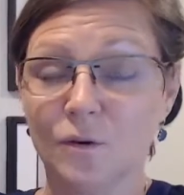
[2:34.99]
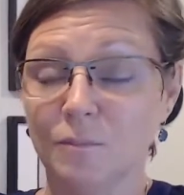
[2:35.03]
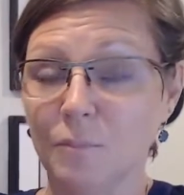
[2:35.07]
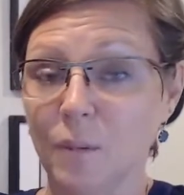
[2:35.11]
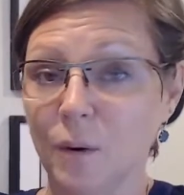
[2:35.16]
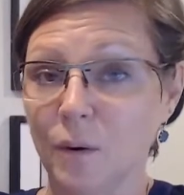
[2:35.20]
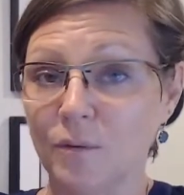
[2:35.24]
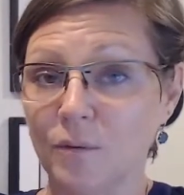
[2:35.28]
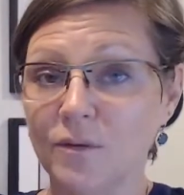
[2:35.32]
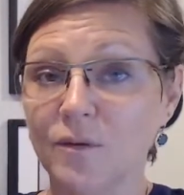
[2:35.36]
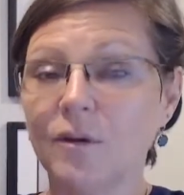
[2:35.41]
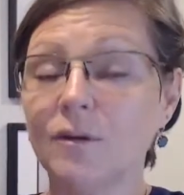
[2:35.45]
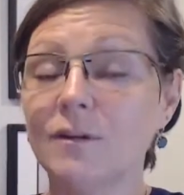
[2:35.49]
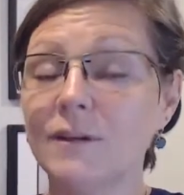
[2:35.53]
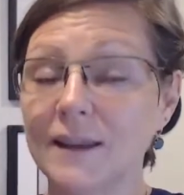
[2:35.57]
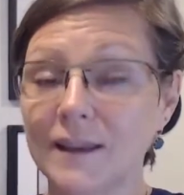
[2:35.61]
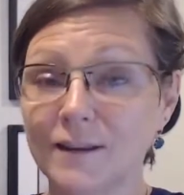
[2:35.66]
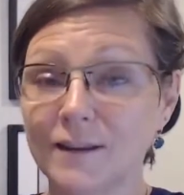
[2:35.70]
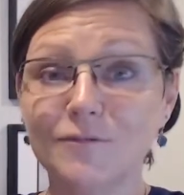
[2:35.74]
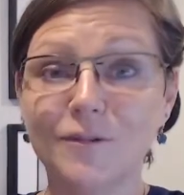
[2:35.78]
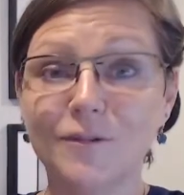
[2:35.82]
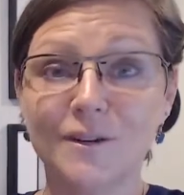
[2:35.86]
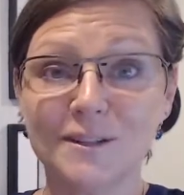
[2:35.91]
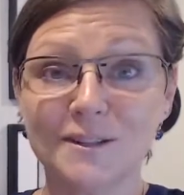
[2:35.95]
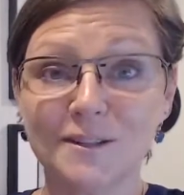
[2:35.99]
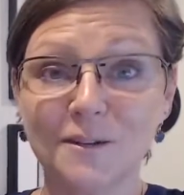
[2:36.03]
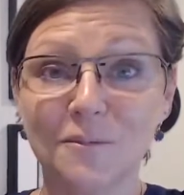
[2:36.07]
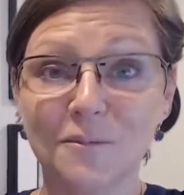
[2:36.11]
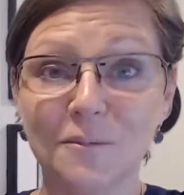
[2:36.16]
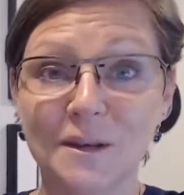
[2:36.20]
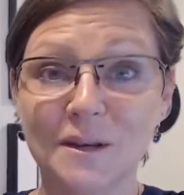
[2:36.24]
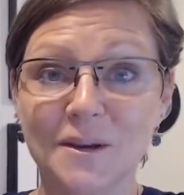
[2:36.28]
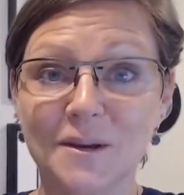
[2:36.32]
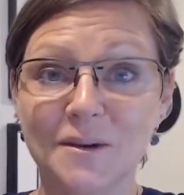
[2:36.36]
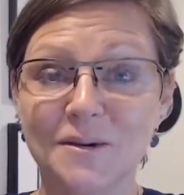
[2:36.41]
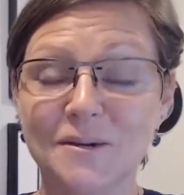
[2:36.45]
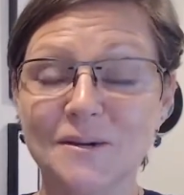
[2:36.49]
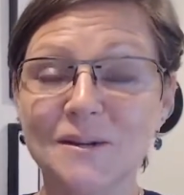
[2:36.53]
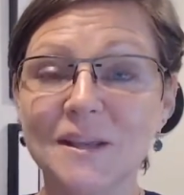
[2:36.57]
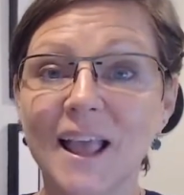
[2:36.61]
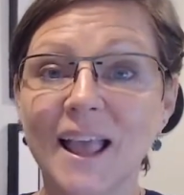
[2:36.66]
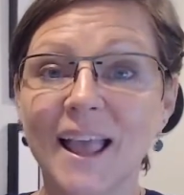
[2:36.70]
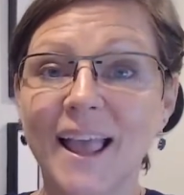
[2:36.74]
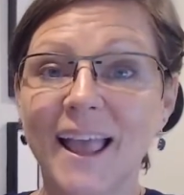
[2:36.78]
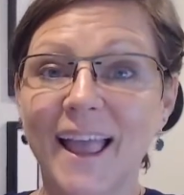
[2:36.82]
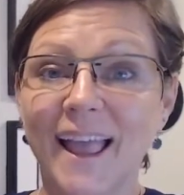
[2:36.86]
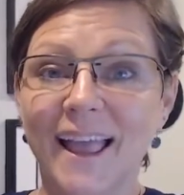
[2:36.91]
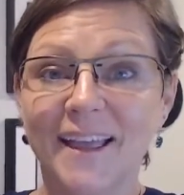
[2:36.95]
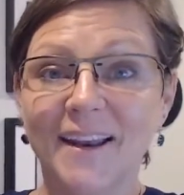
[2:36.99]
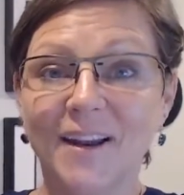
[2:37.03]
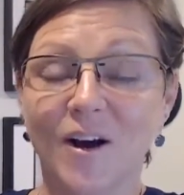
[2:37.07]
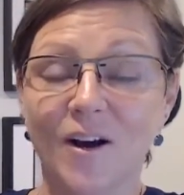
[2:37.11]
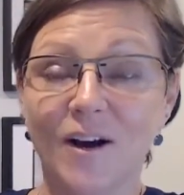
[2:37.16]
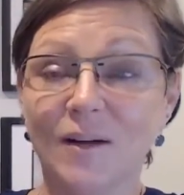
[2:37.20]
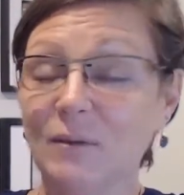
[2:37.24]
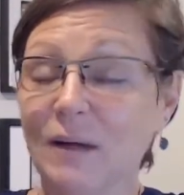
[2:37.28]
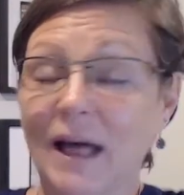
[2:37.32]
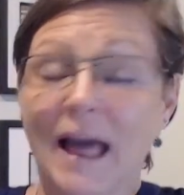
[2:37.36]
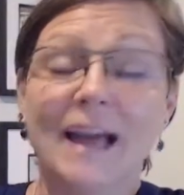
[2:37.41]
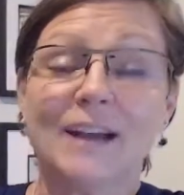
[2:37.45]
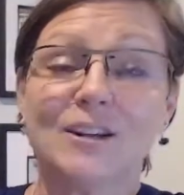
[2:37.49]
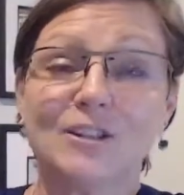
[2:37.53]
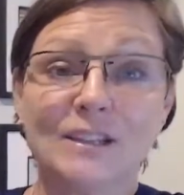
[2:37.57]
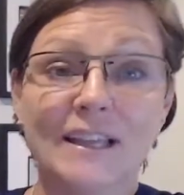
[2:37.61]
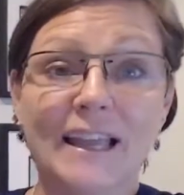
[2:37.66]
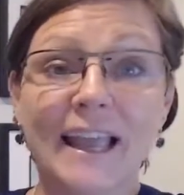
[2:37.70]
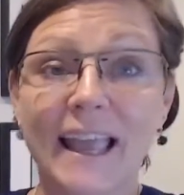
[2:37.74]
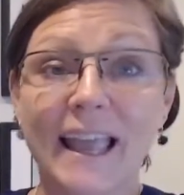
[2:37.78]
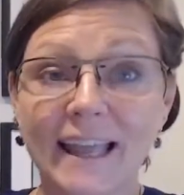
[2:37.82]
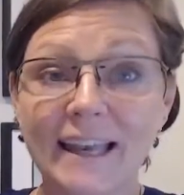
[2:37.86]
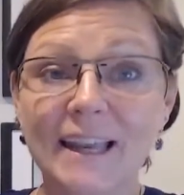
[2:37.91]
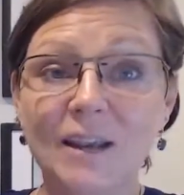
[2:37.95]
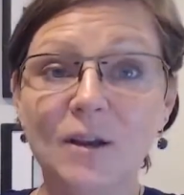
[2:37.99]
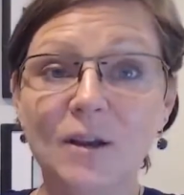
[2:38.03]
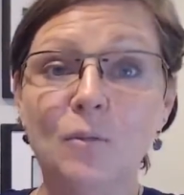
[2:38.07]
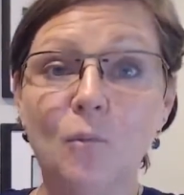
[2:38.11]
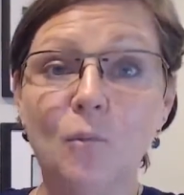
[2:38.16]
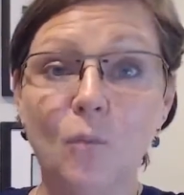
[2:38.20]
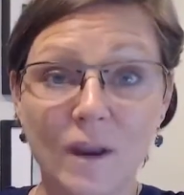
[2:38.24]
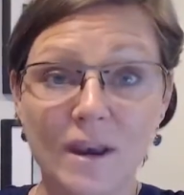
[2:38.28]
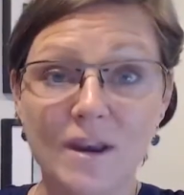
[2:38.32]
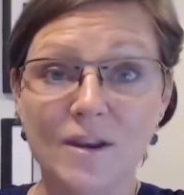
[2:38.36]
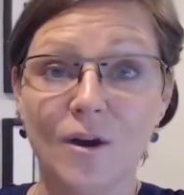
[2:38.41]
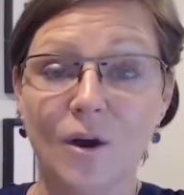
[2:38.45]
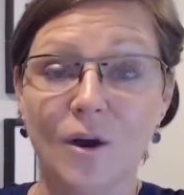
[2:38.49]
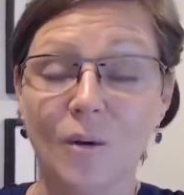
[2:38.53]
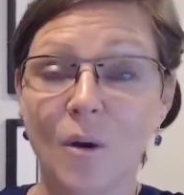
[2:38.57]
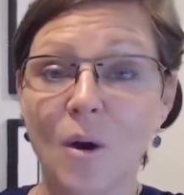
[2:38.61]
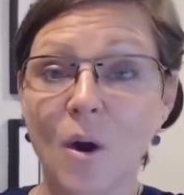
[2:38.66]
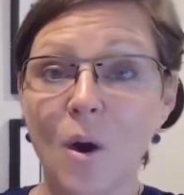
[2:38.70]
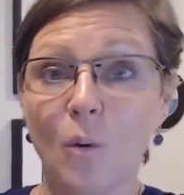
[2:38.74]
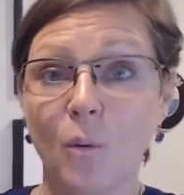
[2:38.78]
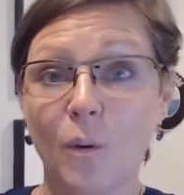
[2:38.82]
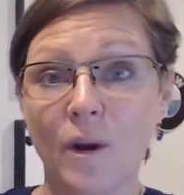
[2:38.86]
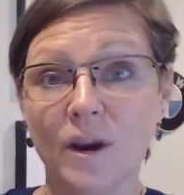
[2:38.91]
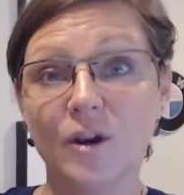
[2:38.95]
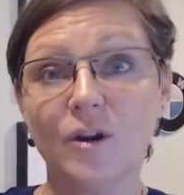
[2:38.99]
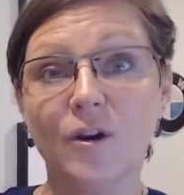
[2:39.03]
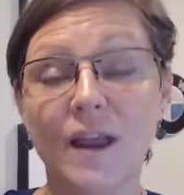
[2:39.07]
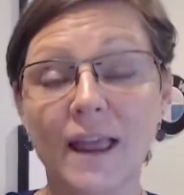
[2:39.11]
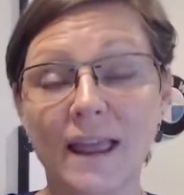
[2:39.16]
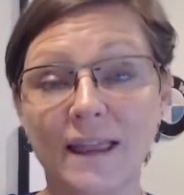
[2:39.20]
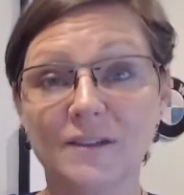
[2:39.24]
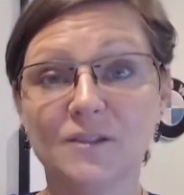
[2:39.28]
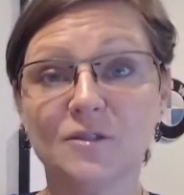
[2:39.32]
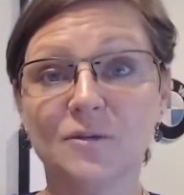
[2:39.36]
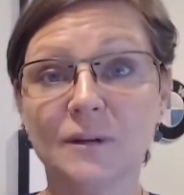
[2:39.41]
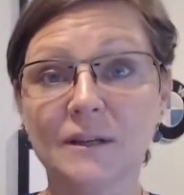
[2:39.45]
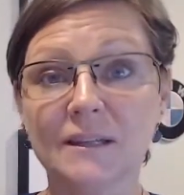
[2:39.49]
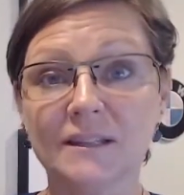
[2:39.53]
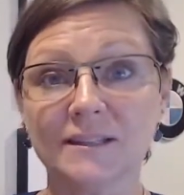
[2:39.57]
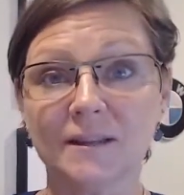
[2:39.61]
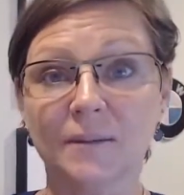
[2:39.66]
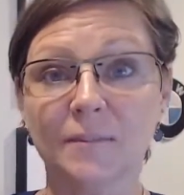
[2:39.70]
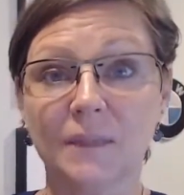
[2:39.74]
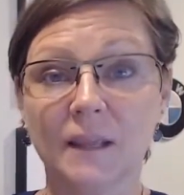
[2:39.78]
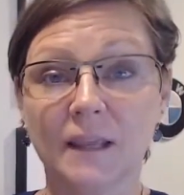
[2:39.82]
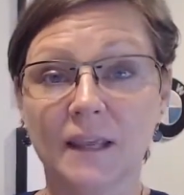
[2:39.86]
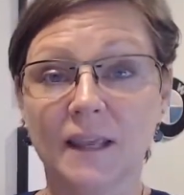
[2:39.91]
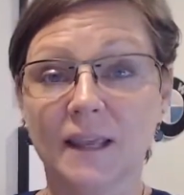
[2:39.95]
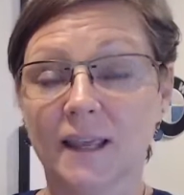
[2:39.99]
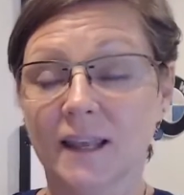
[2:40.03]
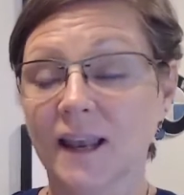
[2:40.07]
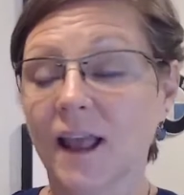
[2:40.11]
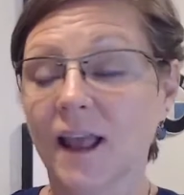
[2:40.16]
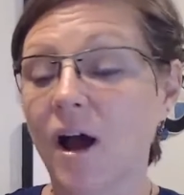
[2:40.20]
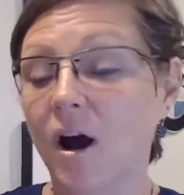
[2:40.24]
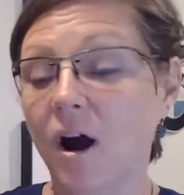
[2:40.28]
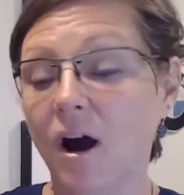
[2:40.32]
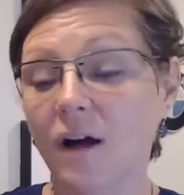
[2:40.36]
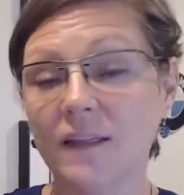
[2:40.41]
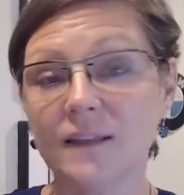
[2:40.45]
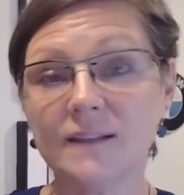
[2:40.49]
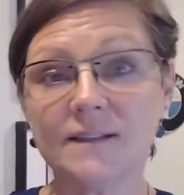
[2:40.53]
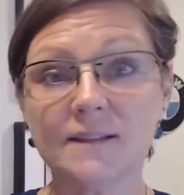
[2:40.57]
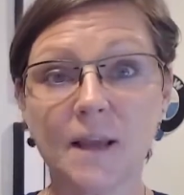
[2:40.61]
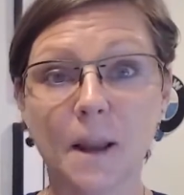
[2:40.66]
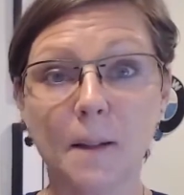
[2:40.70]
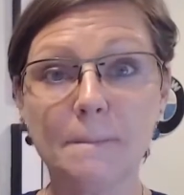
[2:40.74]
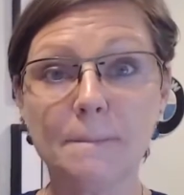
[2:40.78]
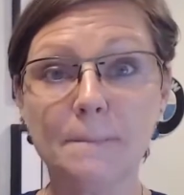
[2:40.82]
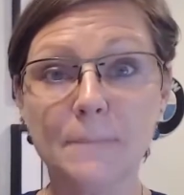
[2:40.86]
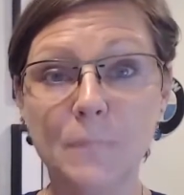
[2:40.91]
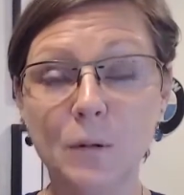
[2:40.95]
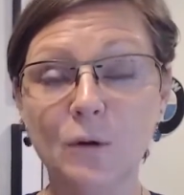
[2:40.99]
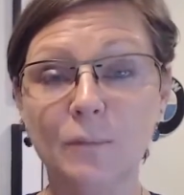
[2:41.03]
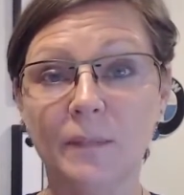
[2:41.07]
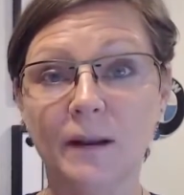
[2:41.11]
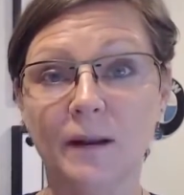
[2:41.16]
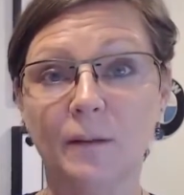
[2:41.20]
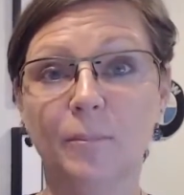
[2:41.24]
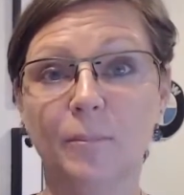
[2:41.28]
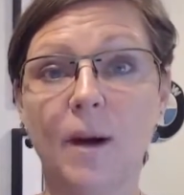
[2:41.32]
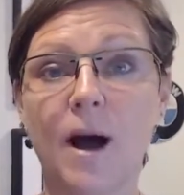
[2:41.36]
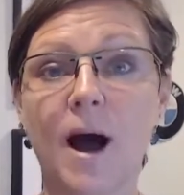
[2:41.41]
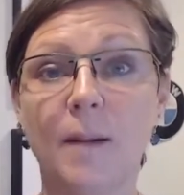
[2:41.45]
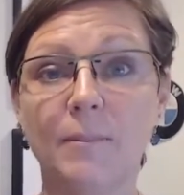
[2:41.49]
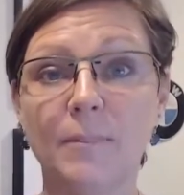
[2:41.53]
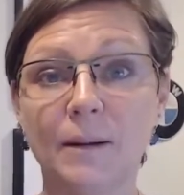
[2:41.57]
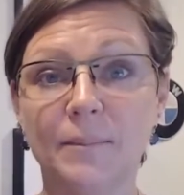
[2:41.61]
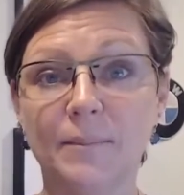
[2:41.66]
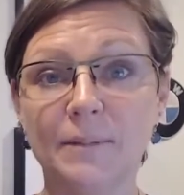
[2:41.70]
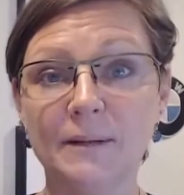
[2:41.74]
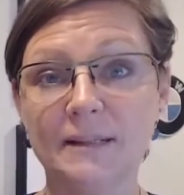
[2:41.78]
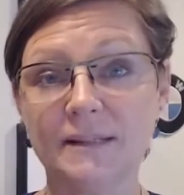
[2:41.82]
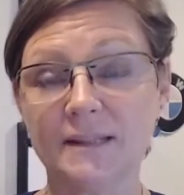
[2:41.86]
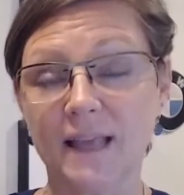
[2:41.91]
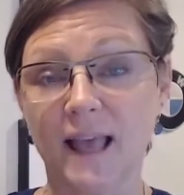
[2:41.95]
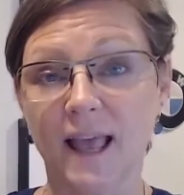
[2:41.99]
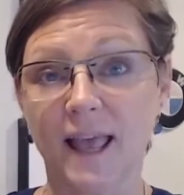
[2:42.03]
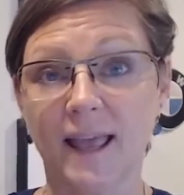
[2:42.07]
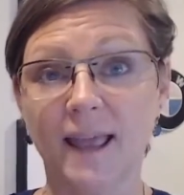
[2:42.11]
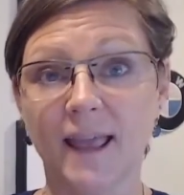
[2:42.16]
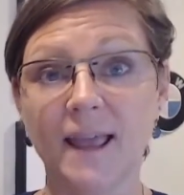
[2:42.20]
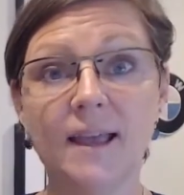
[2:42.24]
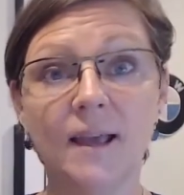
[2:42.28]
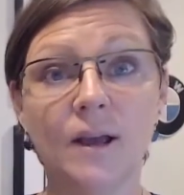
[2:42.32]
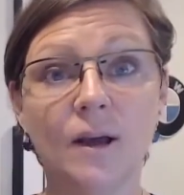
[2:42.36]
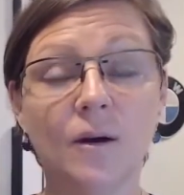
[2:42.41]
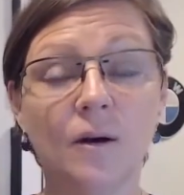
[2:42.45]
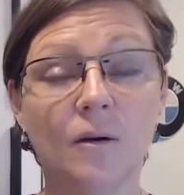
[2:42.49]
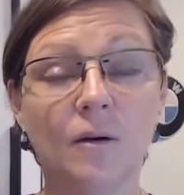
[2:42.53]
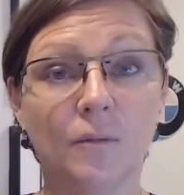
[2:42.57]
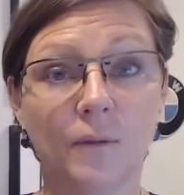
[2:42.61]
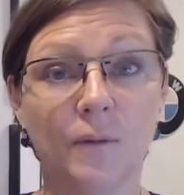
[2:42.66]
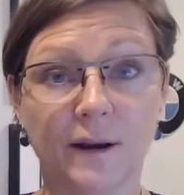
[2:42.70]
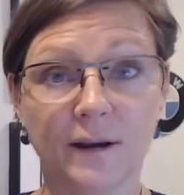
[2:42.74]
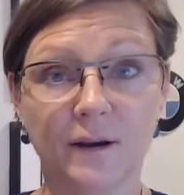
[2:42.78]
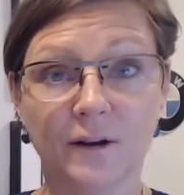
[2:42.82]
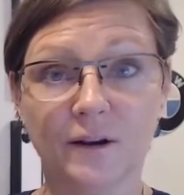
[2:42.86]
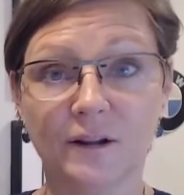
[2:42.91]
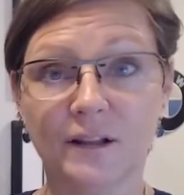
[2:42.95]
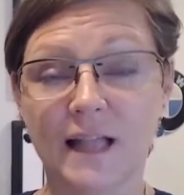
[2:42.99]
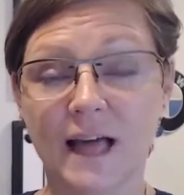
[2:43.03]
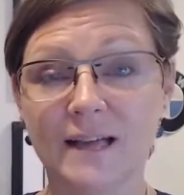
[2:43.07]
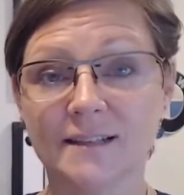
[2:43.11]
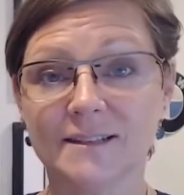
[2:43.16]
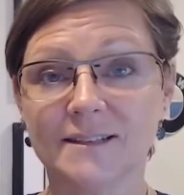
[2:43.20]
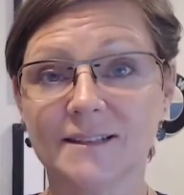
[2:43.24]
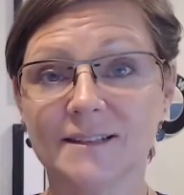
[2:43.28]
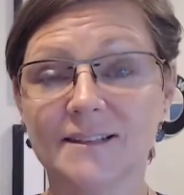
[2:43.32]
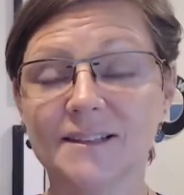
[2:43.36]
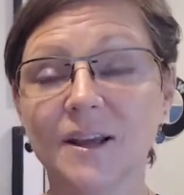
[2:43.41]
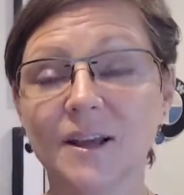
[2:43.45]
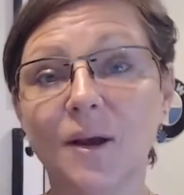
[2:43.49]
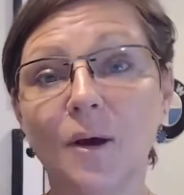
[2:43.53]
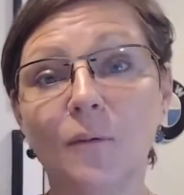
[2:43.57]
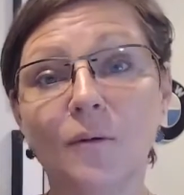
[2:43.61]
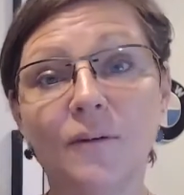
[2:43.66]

both your invoicing windows and, well, actually any window where you're entering something in, all of a sudden, boom, it'll pop up and say, what are your classes?